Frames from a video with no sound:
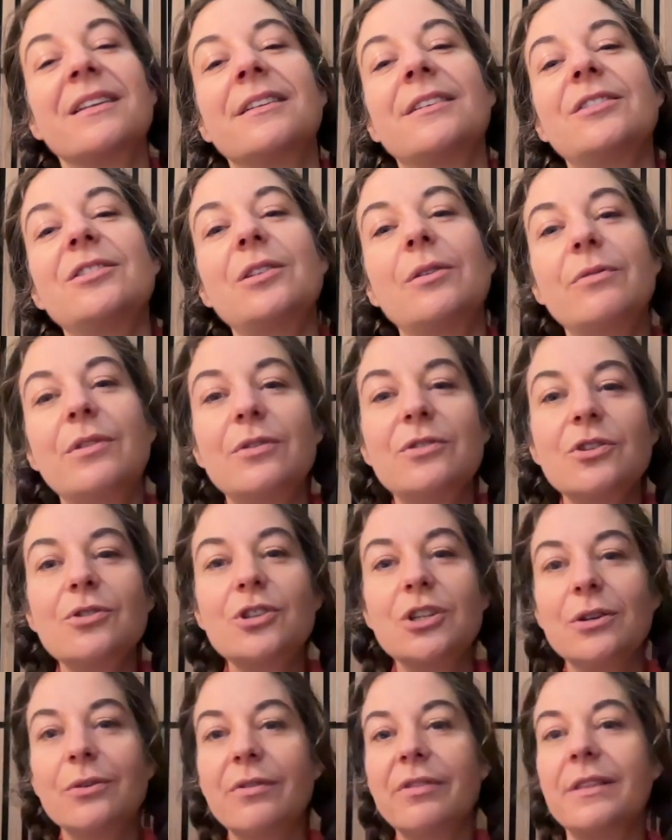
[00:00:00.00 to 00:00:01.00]
So those are
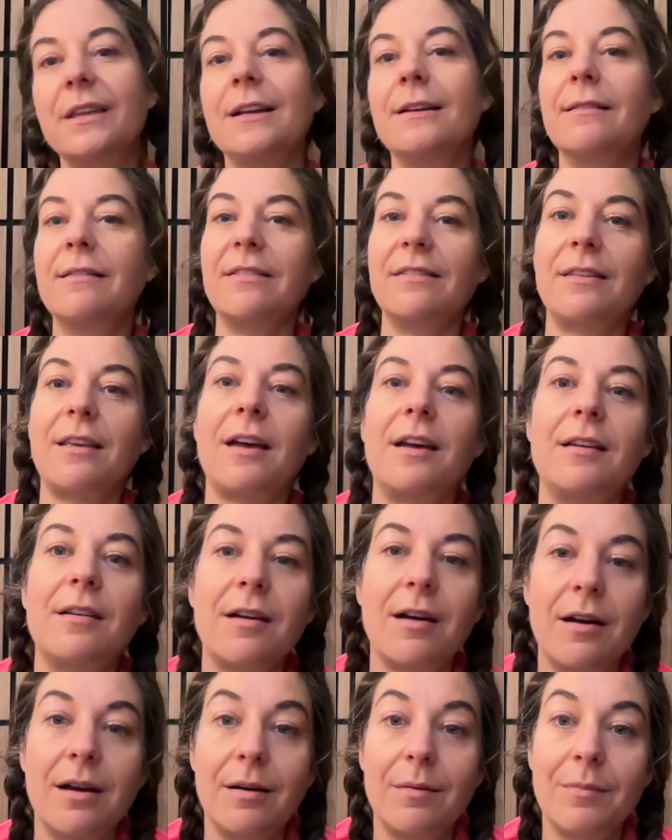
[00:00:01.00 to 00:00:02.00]
two things that
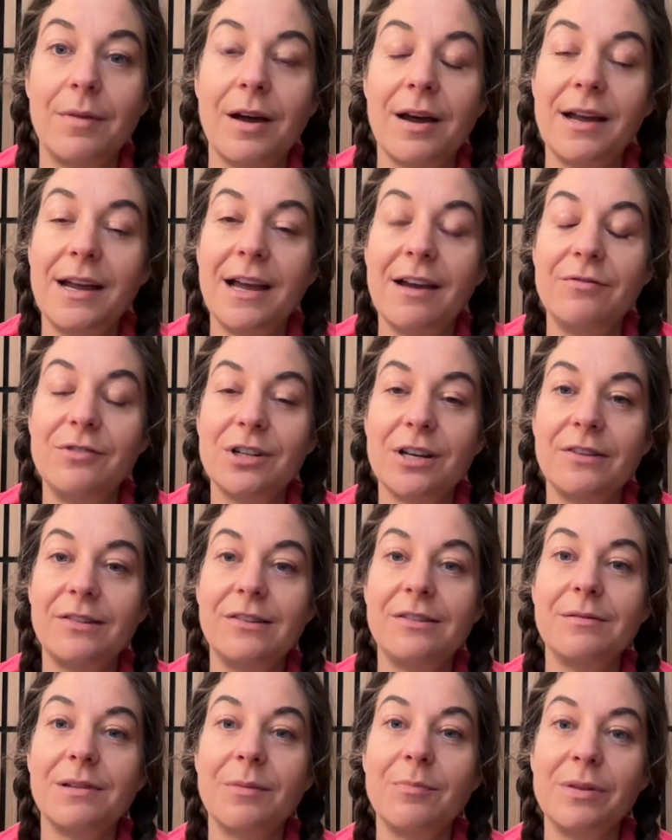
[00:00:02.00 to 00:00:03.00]
I have
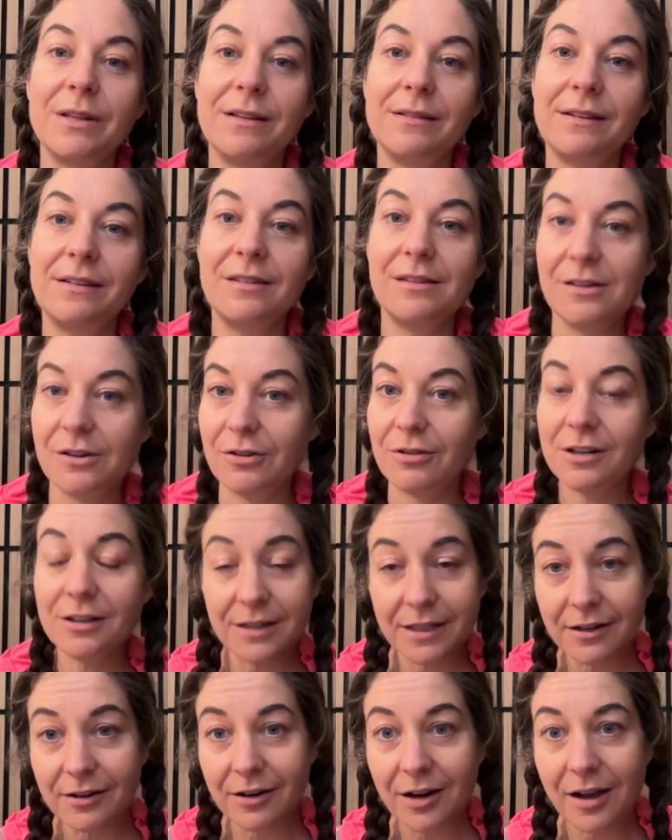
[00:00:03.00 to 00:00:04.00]
just completely steered
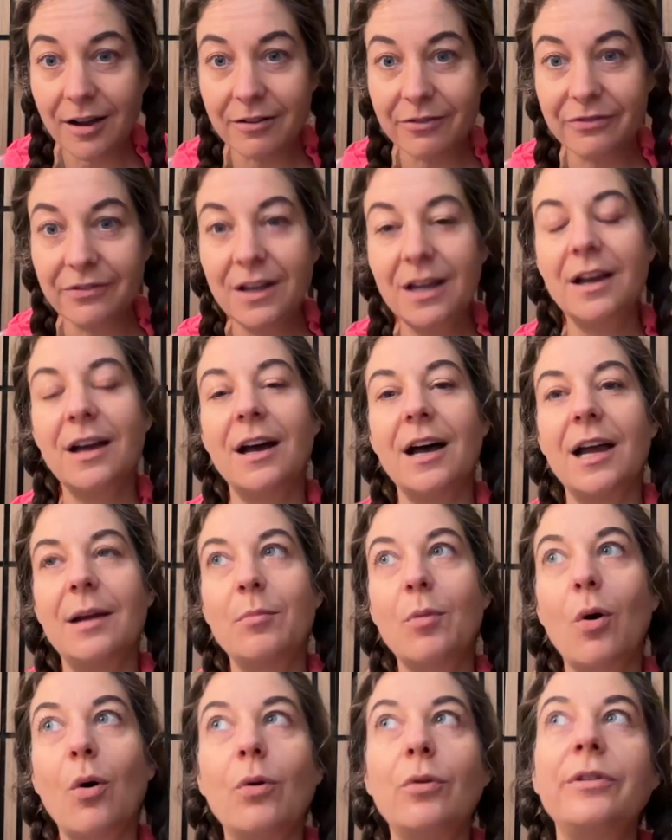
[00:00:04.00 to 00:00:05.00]
clear of. I'm
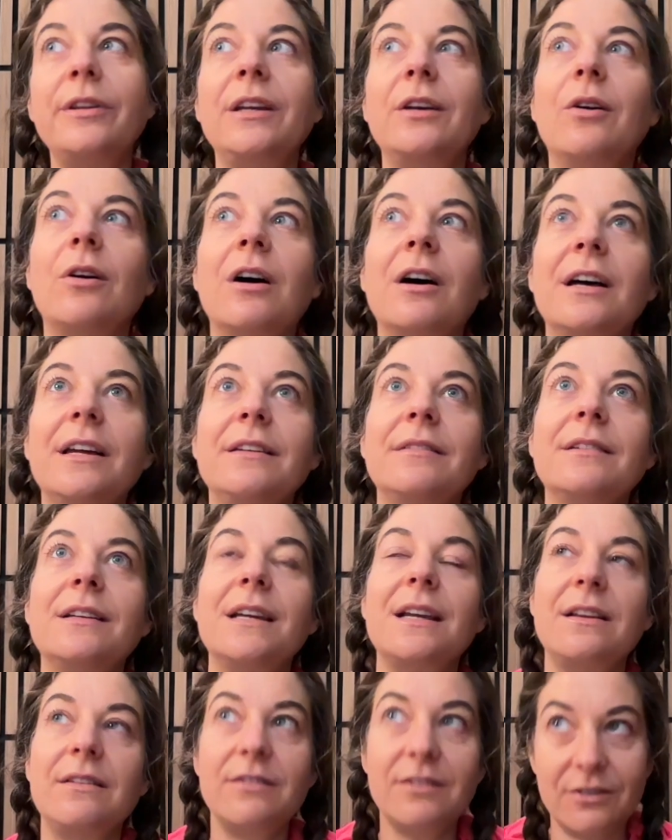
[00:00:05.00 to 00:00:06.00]
only on
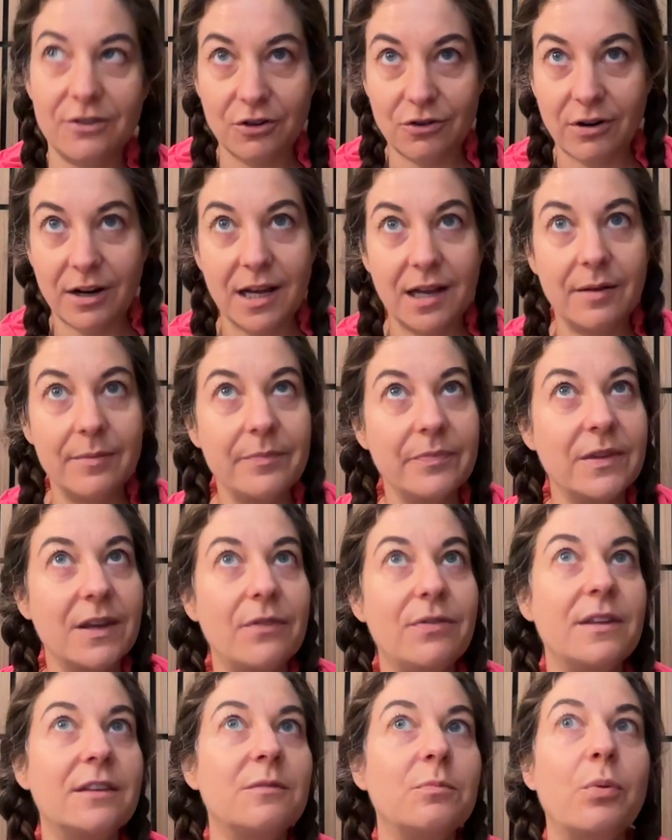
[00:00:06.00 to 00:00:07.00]
Instagram at
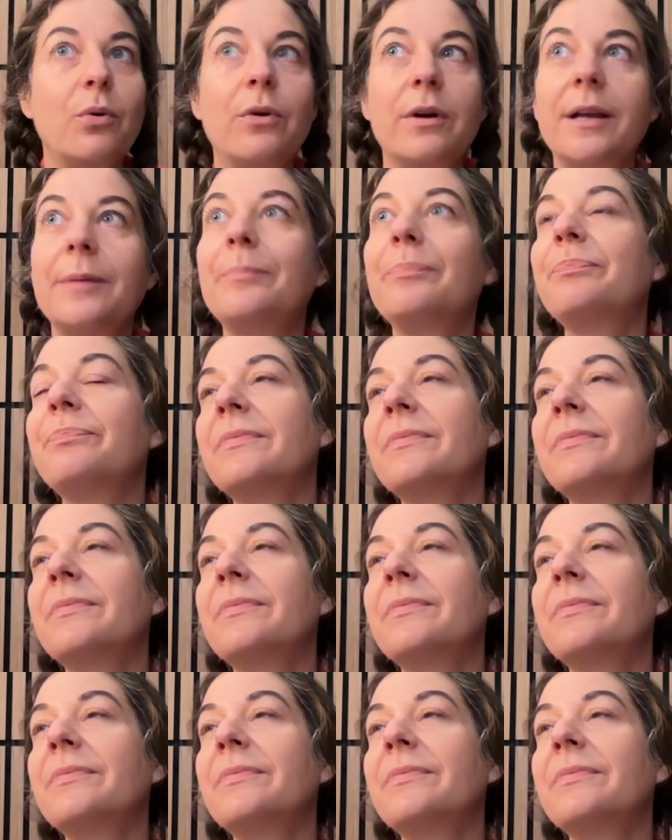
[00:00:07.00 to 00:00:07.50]
this point.